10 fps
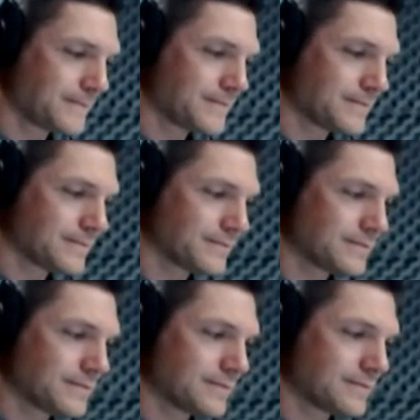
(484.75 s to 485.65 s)

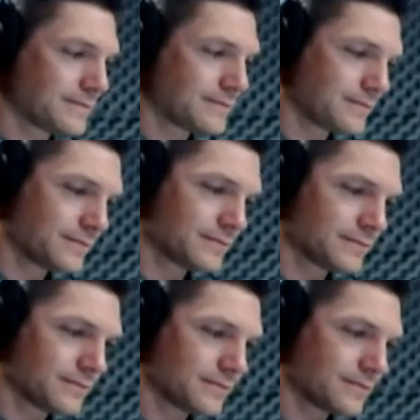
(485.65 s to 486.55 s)

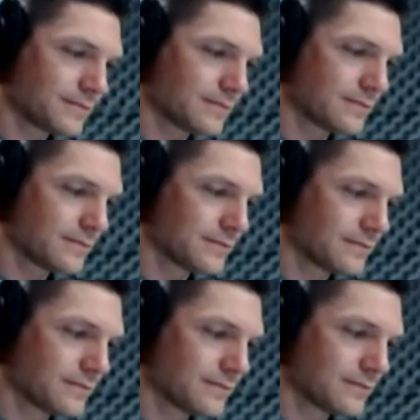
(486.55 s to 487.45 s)

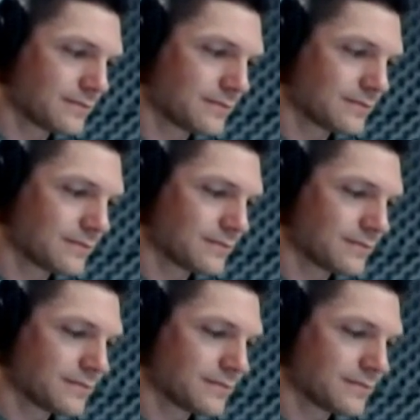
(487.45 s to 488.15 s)
(not speaking)